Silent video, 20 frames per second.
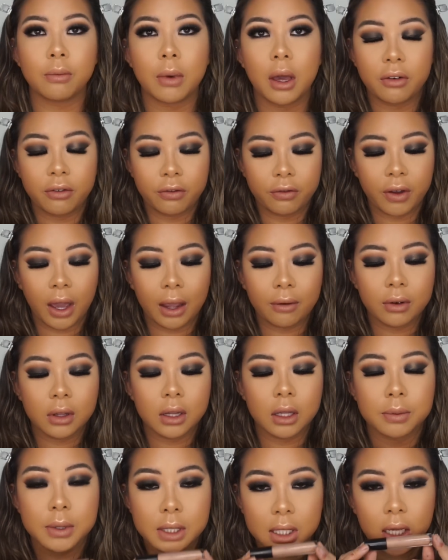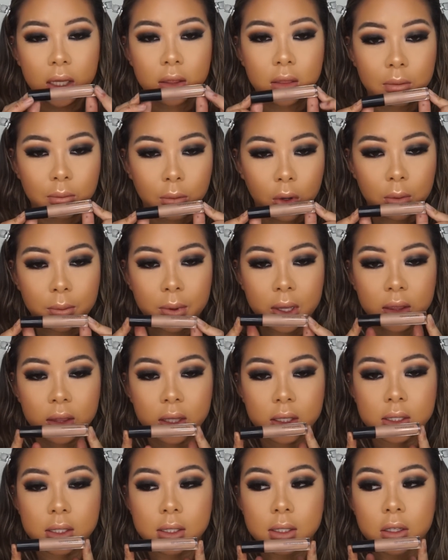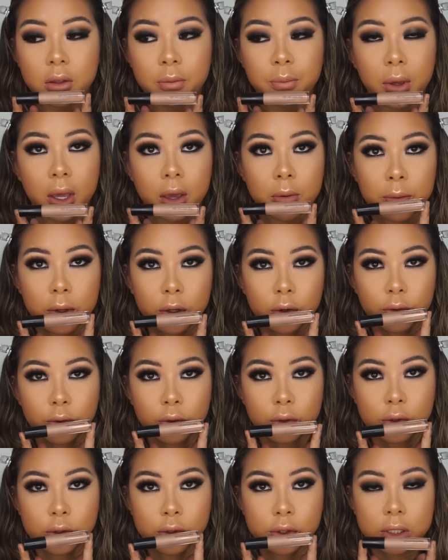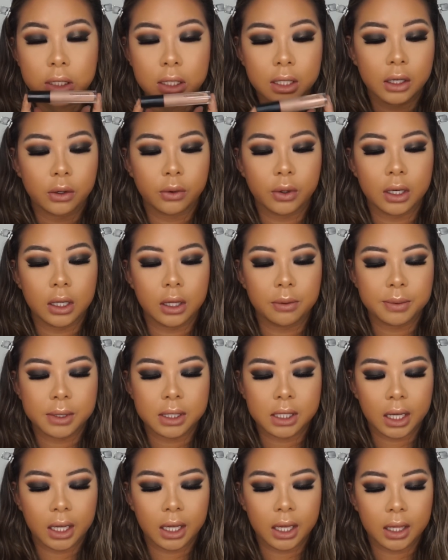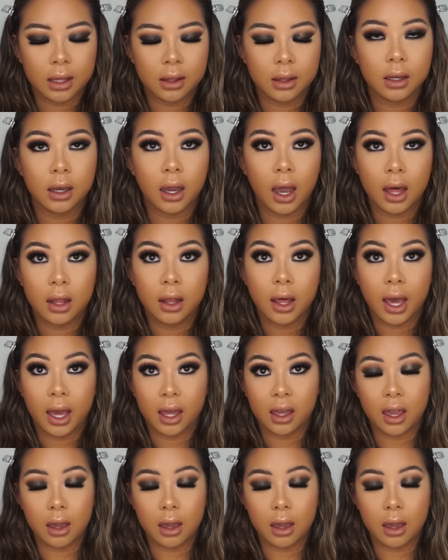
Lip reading: With my favourite lipstick at the moment, this is the Bare Minerals liquid lipstick in the colour